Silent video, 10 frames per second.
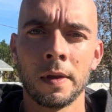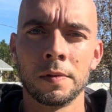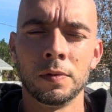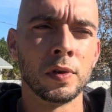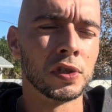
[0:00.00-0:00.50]

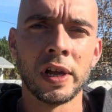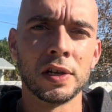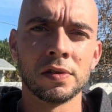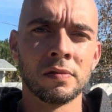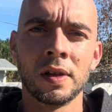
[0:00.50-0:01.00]
You can
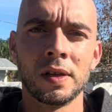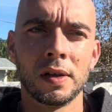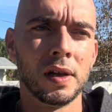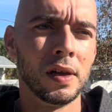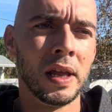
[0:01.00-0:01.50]
change
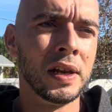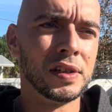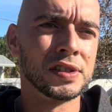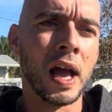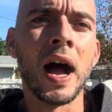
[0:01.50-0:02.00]
any
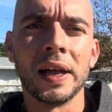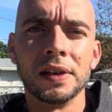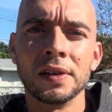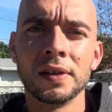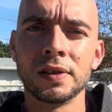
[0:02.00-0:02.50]

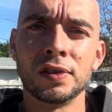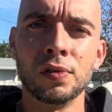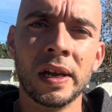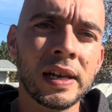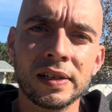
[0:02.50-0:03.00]
sign
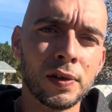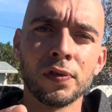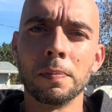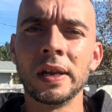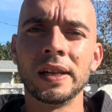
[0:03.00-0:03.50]
to any
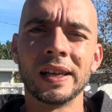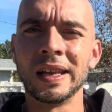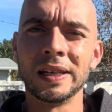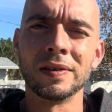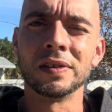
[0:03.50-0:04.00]
different meaning at
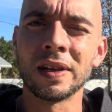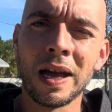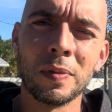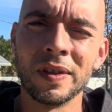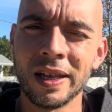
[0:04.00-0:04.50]
any given
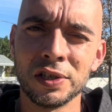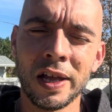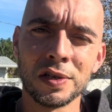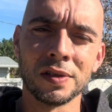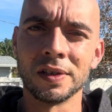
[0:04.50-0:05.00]
time, and
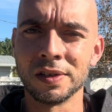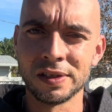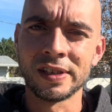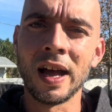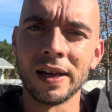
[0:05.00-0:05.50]
change the
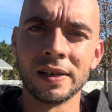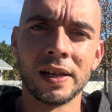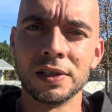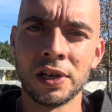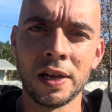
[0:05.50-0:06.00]
sign
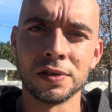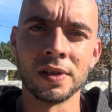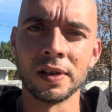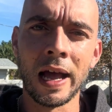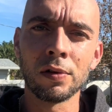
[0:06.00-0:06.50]
and change
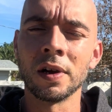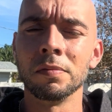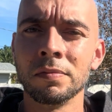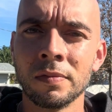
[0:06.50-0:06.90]
the outcome.